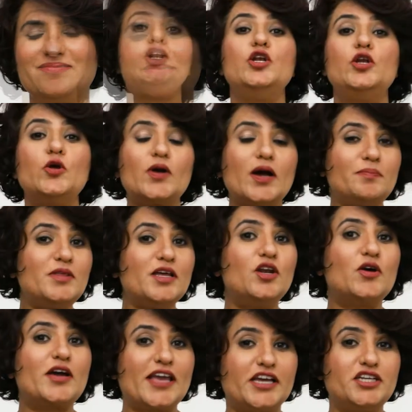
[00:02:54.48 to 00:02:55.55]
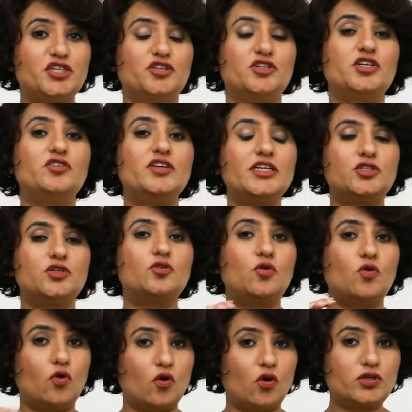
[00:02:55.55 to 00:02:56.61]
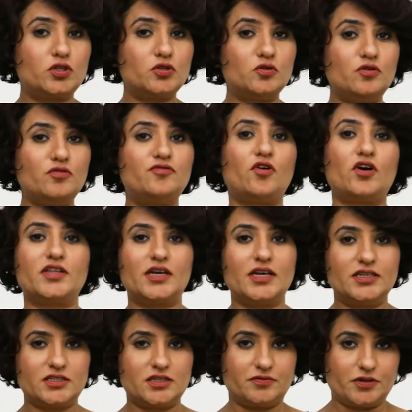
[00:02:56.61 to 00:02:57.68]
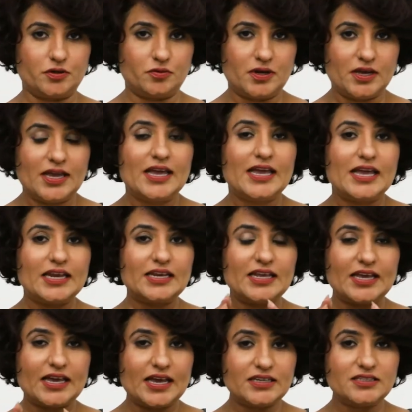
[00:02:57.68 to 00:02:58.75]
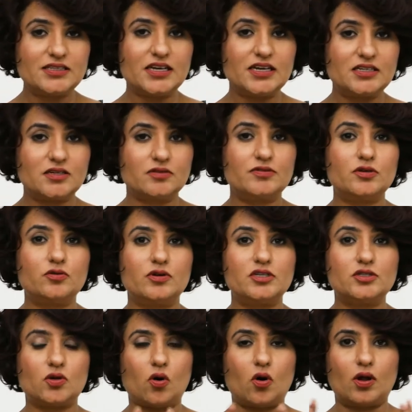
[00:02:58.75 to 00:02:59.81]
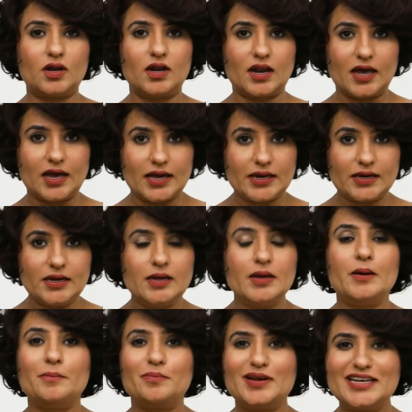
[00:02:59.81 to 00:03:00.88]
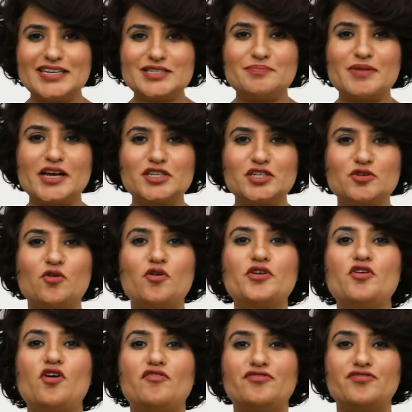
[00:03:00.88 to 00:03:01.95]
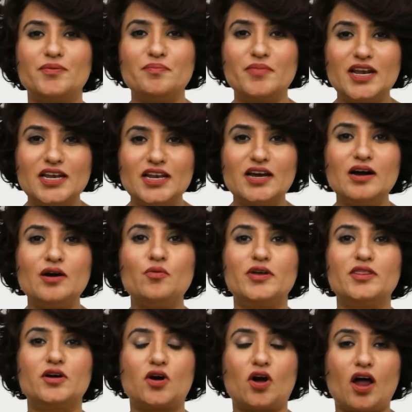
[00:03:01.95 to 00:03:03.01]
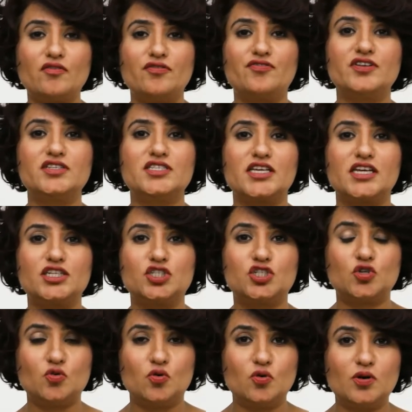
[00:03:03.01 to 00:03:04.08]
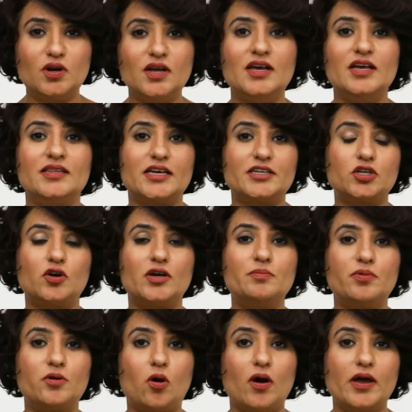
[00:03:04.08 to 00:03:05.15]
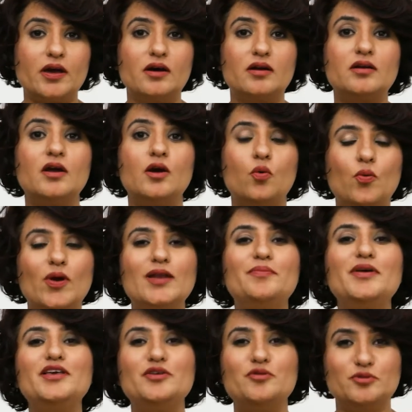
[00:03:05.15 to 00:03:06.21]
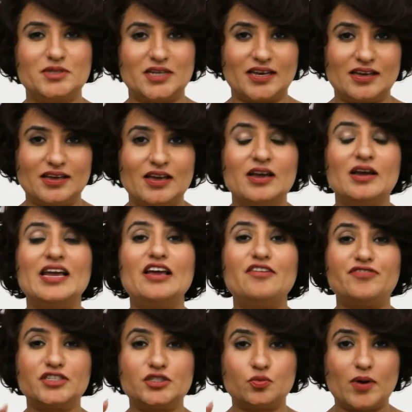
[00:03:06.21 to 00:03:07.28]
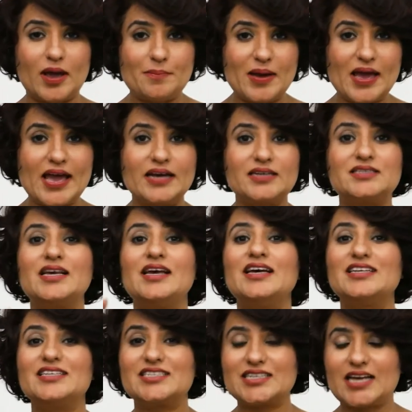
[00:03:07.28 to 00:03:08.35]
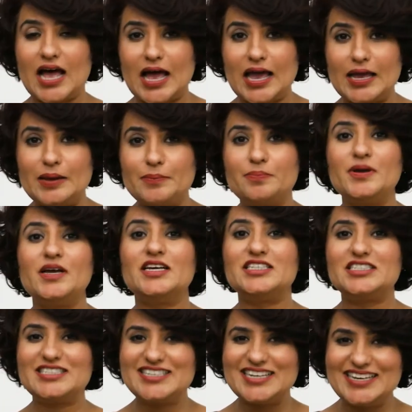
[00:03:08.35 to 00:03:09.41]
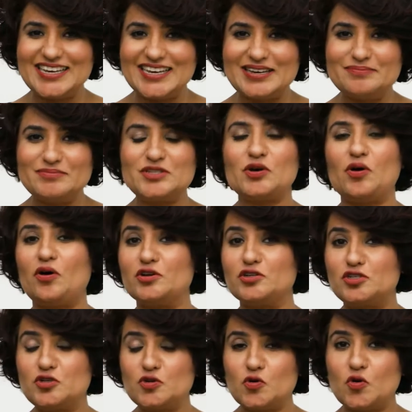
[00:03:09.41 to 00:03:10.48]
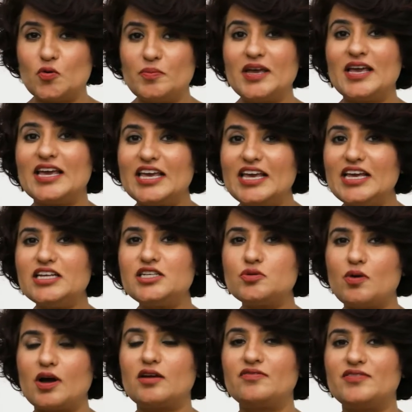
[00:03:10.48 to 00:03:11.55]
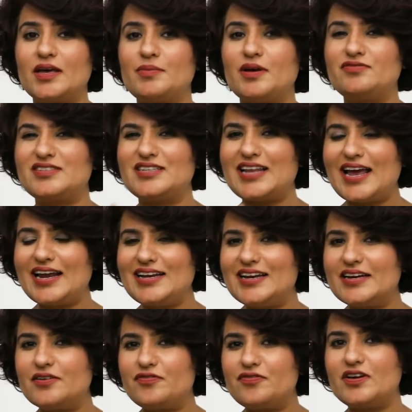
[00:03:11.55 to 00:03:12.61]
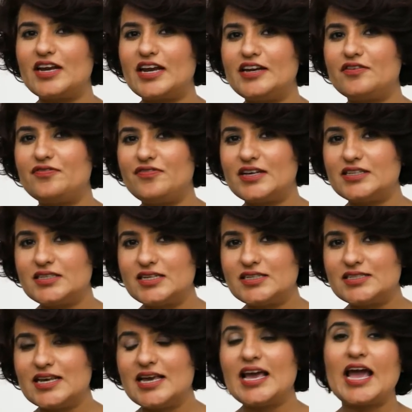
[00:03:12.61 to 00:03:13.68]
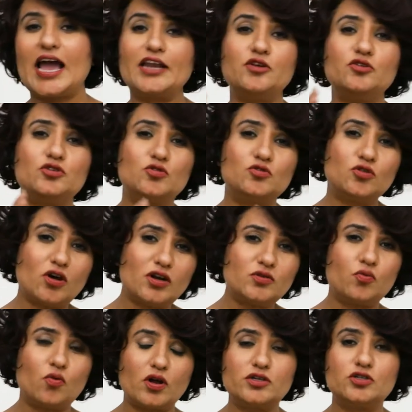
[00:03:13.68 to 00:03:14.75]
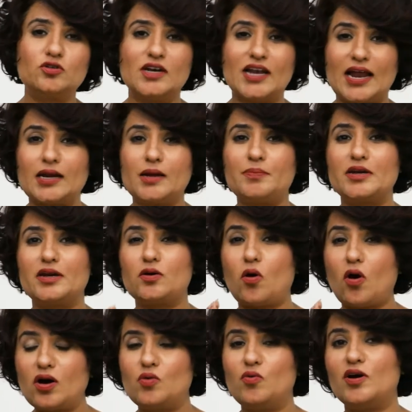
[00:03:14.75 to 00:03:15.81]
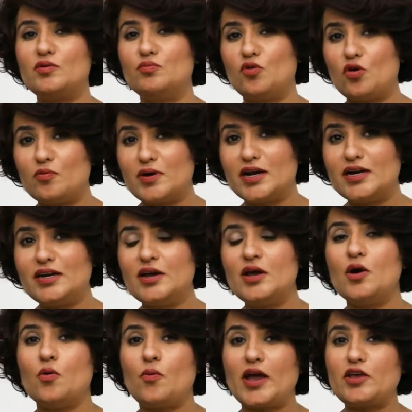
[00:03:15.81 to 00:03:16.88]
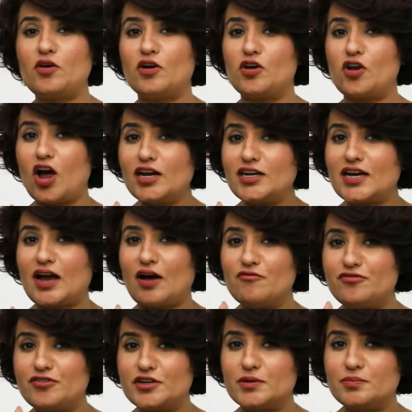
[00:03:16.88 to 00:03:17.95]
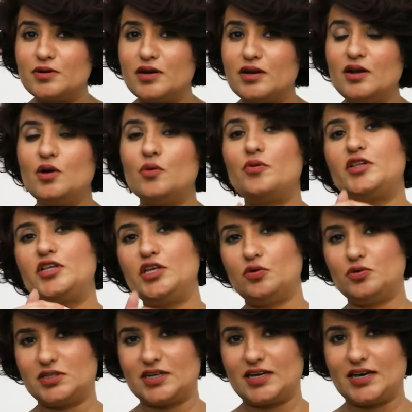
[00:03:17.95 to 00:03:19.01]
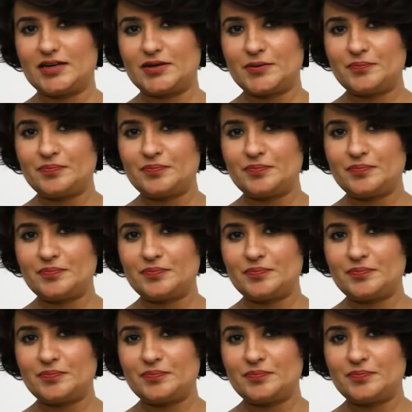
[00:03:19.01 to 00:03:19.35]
Look up the location you need to go to for the interview. In case the interview is online, please make sure you are familiar with the conferencing tool that your employer will be using. If it's WebEx, Skype, Teams or Zoom, each one of them have slightly different interfaces, and you do not want to land up in an awkward moment where you're not comfortable with using it.